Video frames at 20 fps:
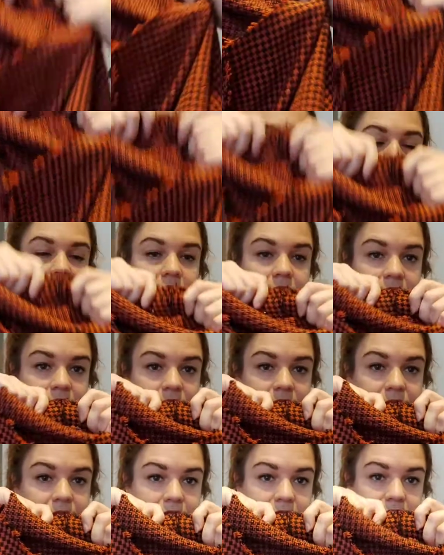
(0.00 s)
side
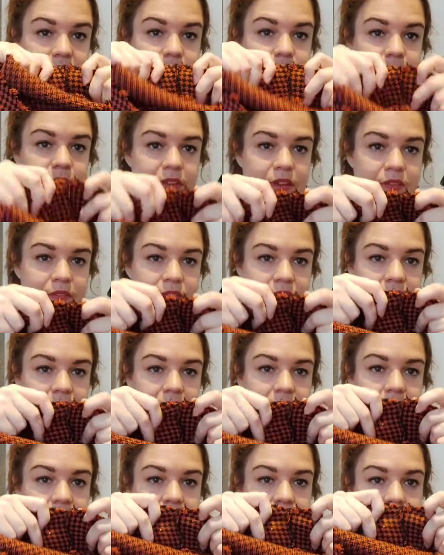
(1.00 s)
seams of the
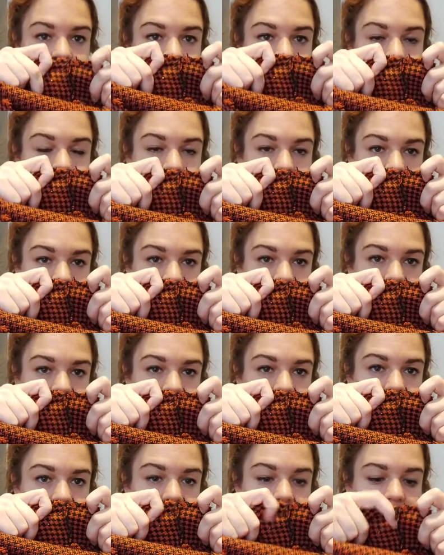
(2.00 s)
sleeve
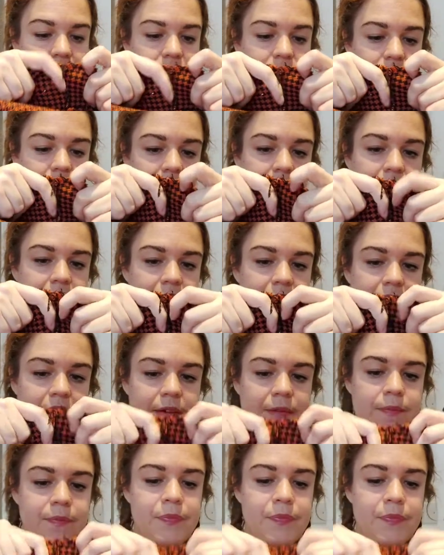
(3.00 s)
and the jacket.